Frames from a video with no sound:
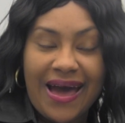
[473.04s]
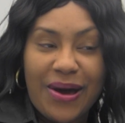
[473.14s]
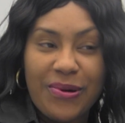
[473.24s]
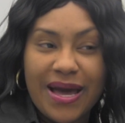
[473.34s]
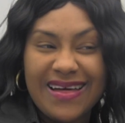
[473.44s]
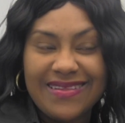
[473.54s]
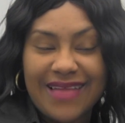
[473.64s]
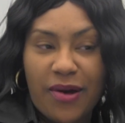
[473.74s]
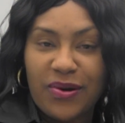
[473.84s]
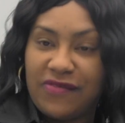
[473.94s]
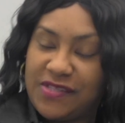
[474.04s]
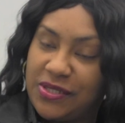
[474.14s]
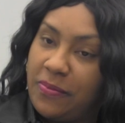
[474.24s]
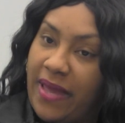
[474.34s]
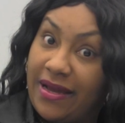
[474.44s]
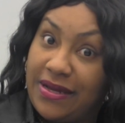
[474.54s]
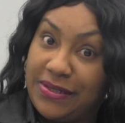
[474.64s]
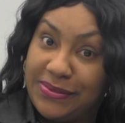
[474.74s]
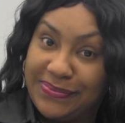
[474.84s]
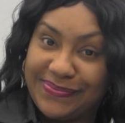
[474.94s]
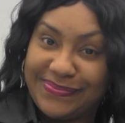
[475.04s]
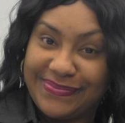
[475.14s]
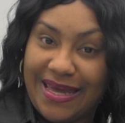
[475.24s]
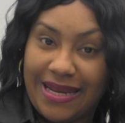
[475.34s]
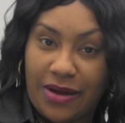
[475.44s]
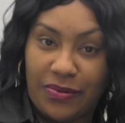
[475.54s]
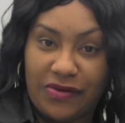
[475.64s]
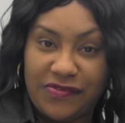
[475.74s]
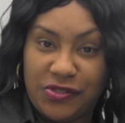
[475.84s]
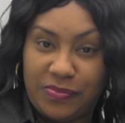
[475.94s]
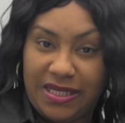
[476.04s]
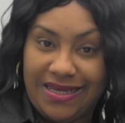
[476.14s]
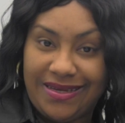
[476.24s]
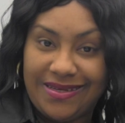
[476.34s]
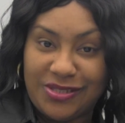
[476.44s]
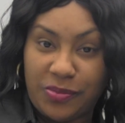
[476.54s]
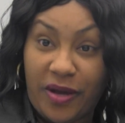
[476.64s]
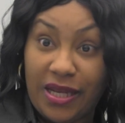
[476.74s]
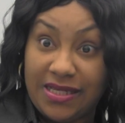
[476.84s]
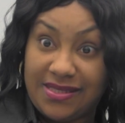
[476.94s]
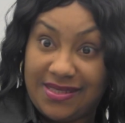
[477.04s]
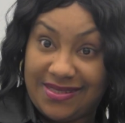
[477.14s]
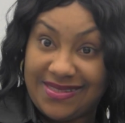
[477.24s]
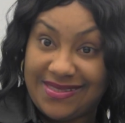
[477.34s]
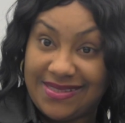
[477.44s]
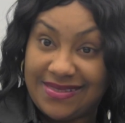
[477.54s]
Well, I would love to go back home, and I would love to be into politics.